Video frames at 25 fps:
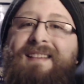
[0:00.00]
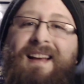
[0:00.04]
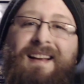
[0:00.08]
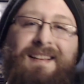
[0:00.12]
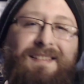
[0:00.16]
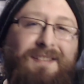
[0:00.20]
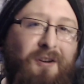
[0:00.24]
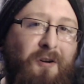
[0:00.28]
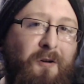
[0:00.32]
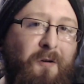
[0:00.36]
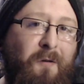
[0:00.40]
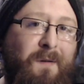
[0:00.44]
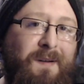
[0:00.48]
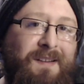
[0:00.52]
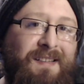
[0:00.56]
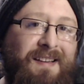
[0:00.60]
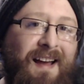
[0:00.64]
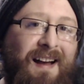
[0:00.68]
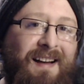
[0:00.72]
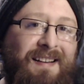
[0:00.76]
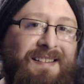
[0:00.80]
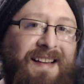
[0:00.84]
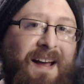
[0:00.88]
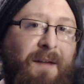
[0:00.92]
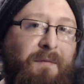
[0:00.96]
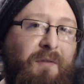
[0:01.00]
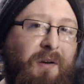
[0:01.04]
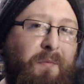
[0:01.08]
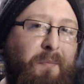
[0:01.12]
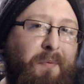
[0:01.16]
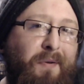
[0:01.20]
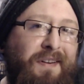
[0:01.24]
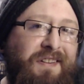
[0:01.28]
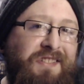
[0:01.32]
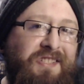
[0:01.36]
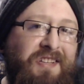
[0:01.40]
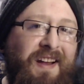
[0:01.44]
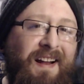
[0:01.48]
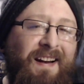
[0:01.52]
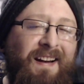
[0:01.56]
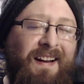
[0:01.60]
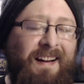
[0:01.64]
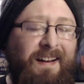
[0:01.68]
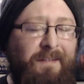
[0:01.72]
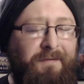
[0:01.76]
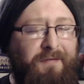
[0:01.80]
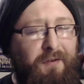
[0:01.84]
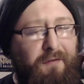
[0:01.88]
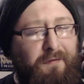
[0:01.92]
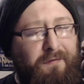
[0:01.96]
As always, guys, I would appreciate it
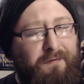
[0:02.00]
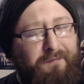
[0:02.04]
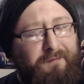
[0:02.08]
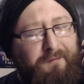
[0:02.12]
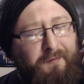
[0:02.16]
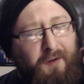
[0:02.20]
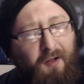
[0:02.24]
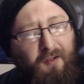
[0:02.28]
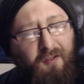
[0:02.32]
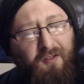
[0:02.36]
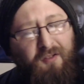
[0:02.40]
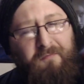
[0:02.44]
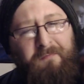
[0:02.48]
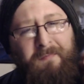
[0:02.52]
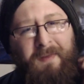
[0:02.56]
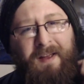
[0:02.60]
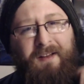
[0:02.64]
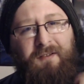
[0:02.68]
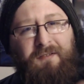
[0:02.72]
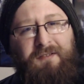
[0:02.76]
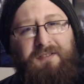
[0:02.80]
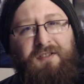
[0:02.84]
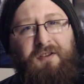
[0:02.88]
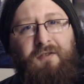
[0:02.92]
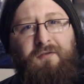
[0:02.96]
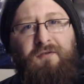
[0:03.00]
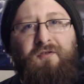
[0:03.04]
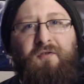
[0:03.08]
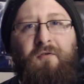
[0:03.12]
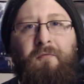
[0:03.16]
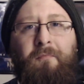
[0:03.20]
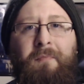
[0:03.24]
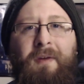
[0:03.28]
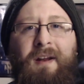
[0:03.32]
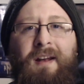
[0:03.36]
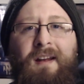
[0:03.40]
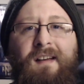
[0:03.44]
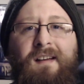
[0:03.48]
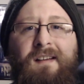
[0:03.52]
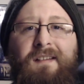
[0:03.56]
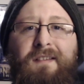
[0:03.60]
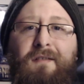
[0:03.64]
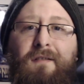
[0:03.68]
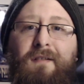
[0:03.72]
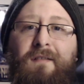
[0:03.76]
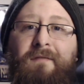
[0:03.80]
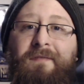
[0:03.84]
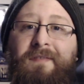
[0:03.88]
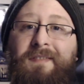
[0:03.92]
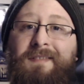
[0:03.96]
if you followed me on social media. You
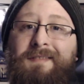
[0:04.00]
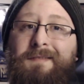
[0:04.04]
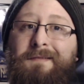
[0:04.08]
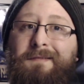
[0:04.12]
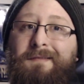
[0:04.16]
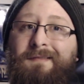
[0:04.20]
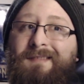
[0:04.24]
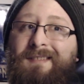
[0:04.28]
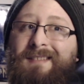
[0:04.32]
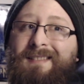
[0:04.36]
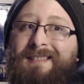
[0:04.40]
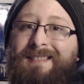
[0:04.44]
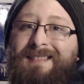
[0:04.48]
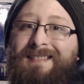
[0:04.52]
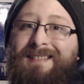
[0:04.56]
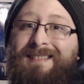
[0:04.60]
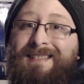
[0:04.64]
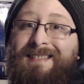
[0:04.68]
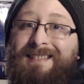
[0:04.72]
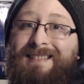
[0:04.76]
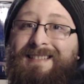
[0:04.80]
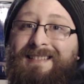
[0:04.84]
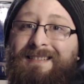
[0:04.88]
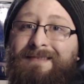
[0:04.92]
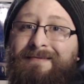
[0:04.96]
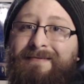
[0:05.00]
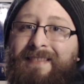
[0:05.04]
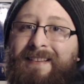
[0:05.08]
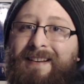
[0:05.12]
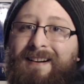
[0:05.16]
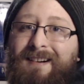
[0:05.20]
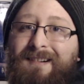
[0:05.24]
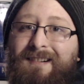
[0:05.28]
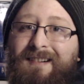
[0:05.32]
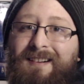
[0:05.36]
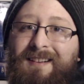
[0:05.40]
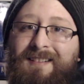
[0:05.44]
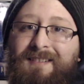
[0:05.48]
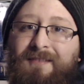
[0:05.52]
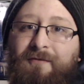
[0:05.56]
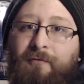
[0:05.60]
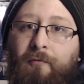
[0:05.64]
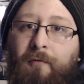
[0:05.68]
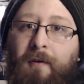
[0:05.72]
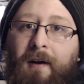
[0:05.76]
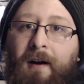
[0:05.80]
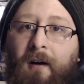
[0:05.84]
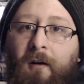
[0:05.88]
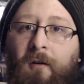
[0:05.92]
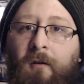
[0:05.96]
can find those links down there as
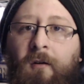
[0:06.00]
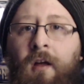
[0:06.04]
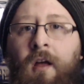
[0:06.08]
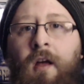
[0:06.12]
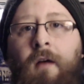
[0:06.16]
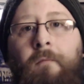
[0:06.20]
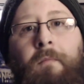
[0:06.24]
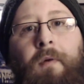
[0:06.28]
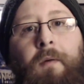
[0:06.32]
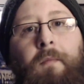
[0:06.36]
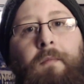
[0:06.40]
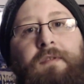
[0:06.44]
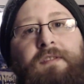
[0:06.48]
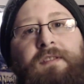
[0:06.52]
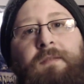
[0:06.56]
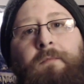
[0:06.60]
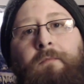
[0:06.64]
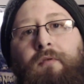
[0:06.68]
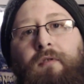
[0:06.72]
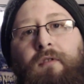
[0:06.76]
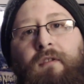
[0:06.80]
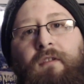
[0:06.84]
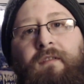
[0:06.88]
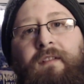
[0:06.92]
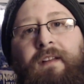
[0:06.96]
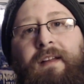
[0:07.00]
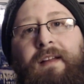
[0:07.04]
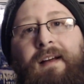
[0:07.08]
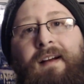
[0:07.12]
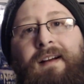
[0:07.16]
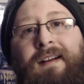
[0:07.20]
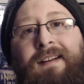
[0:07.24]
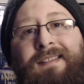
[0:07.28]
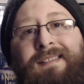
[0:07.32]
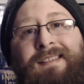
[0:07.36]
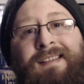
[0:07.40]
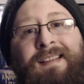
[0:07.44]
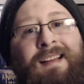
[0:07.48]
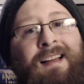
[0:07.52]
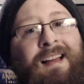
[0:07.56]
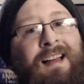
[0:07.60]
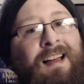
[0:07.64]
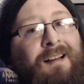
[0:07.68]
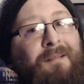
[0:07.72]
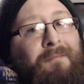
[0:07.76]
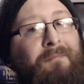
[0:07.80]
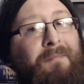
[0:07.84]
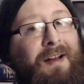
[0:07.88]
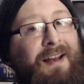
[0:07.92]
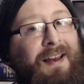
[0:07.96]
well. But most importantly, guys,
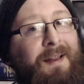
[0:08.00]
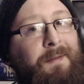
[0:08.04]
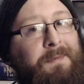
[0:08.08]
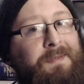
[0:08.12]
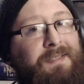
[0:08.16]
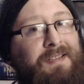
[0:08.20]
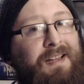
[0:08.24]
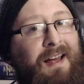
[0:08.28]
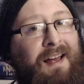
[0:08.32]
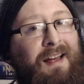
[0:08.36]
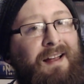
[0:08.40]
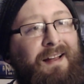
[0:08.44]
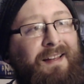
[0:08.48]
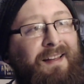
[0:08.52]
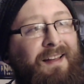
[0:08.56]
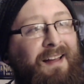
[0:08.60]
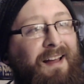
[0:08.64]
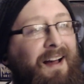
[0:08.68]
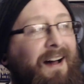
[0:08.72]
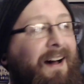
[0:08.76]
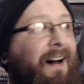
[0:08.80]
my name's Zack.